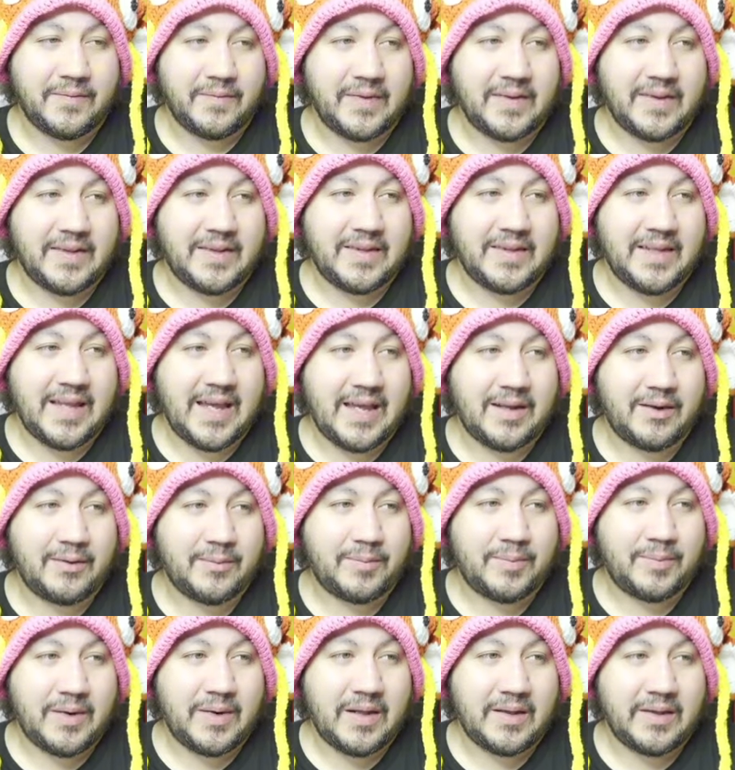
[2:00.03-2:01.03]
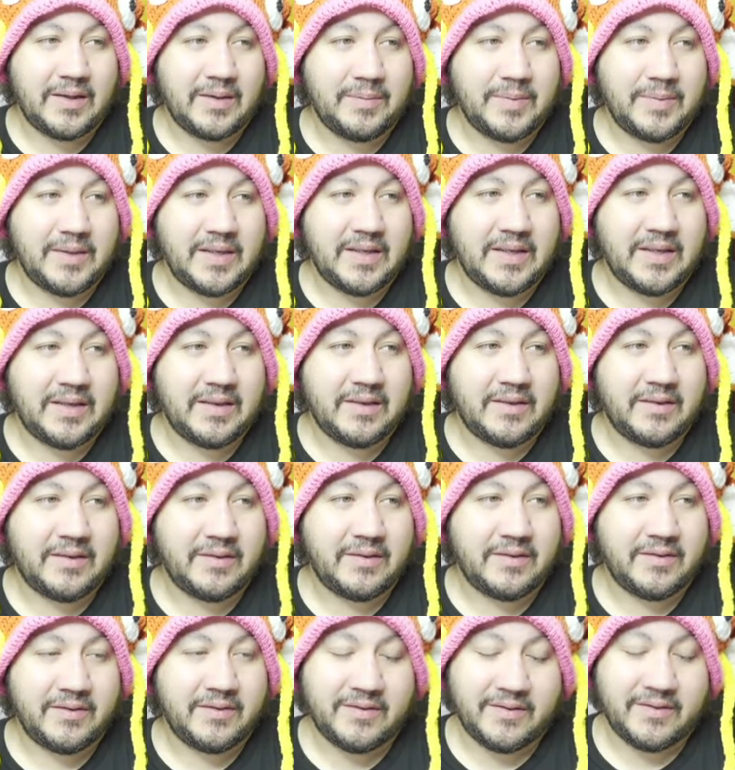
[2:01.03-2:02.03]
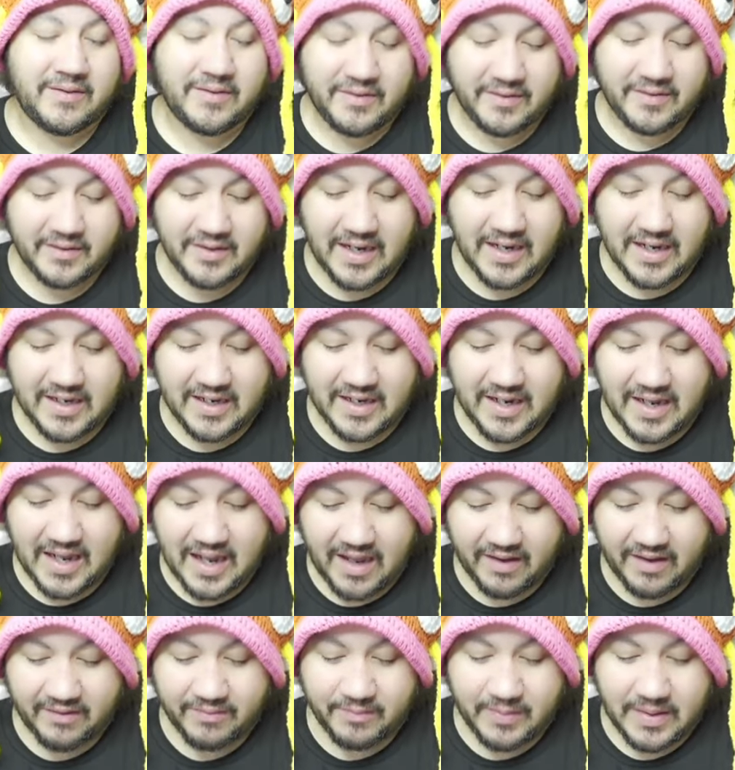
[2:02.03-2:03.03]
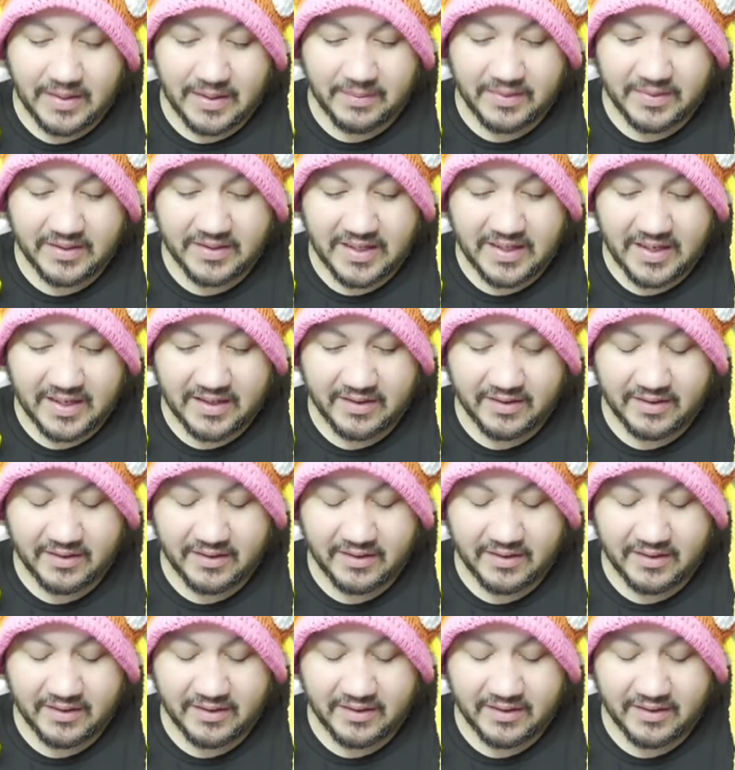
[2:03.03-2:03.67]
That'll probably be 9.5, maybe 10.